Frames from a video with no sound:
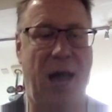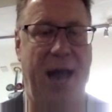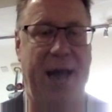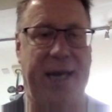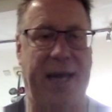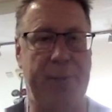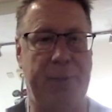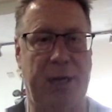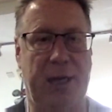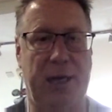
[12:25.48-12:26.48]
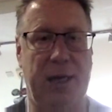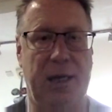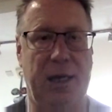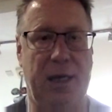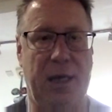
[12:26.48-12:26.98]
at Cabinet,
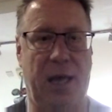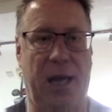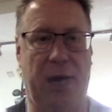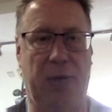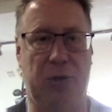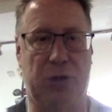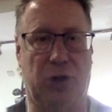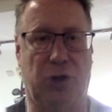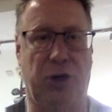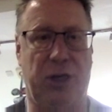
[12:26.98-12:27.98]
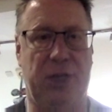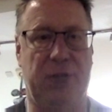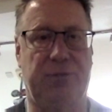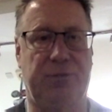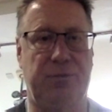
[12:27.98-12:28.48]
it was agreed
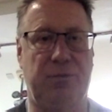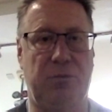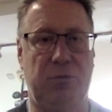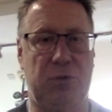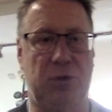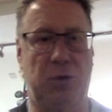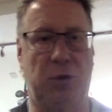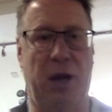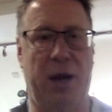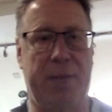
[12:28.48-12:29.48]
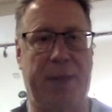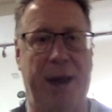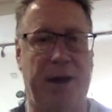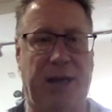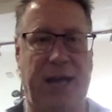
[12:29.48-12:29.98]
to
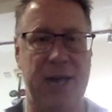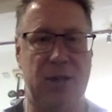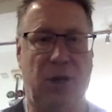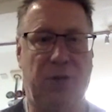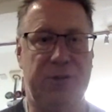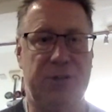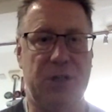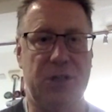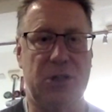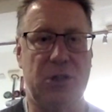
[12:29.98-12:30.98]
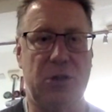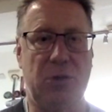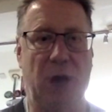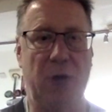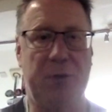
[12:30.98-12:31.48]
empower the council officers to
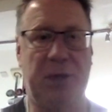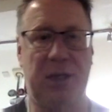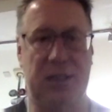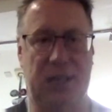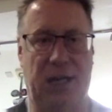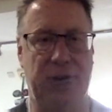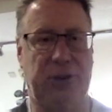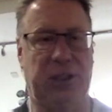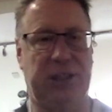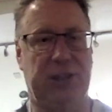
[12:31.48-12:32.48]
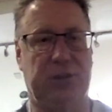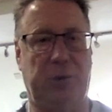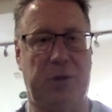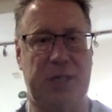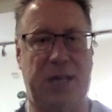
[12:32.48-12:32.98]
open lease negotiations with
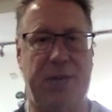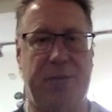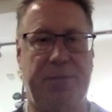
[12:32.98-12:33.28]
West Ham.